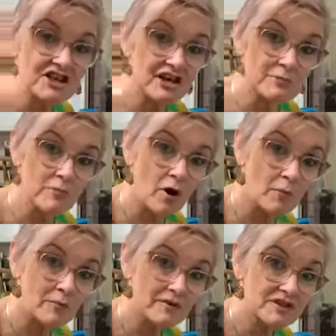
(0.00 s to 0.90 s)
going to
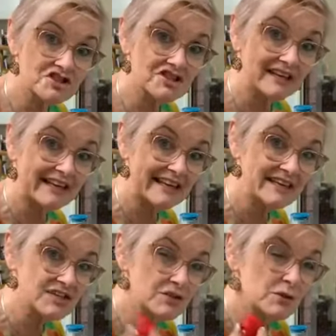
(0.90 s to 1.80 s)
pop the chili
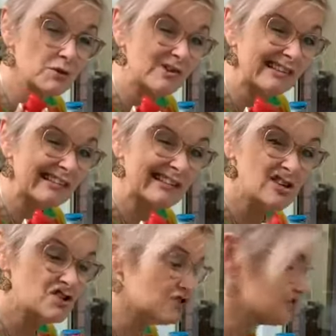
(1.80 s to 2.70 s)
in to
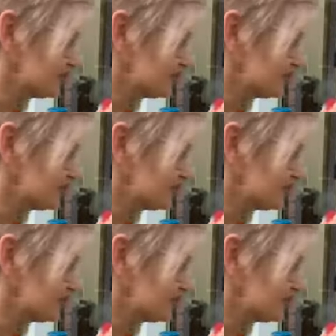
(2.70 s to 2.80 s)
zhuzh